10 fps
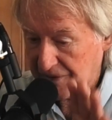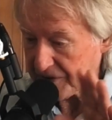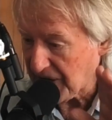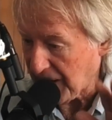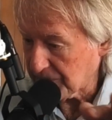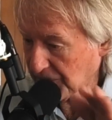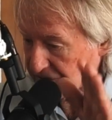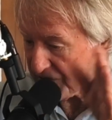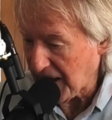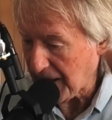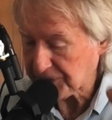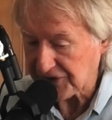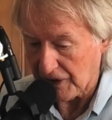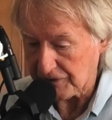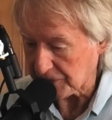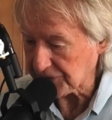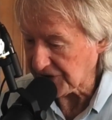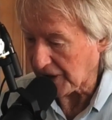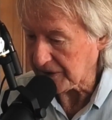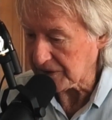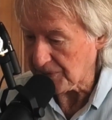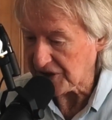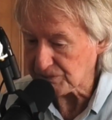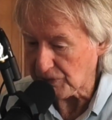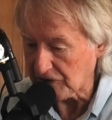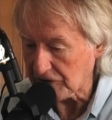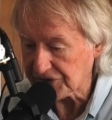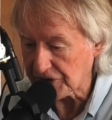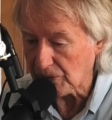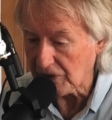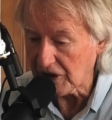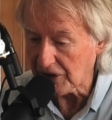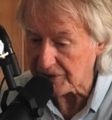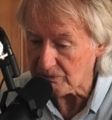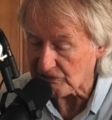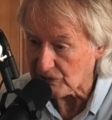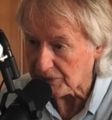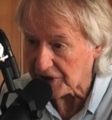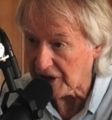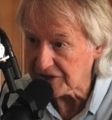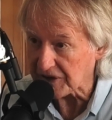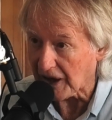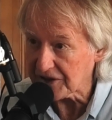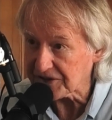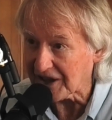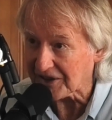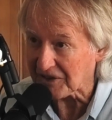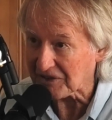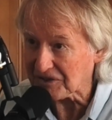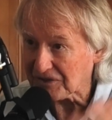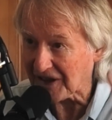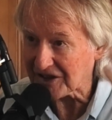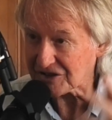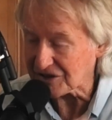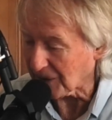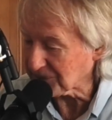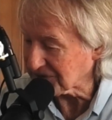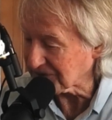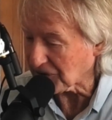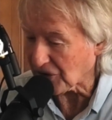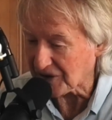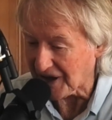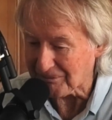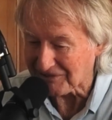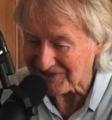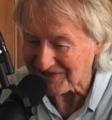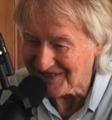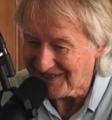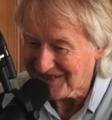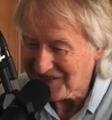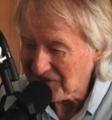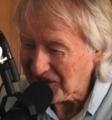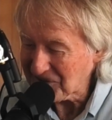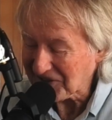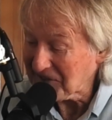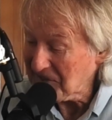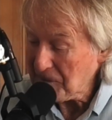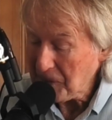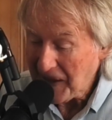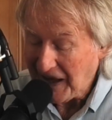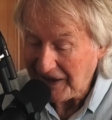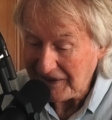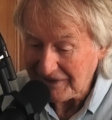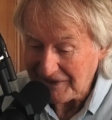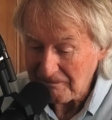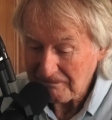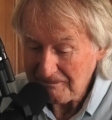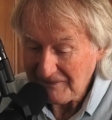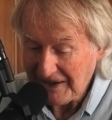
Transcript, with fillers: tar- with tarps over them, selling the best pearls in the world in Broome in those days. Now they've got flash shops locked up and everything. And um,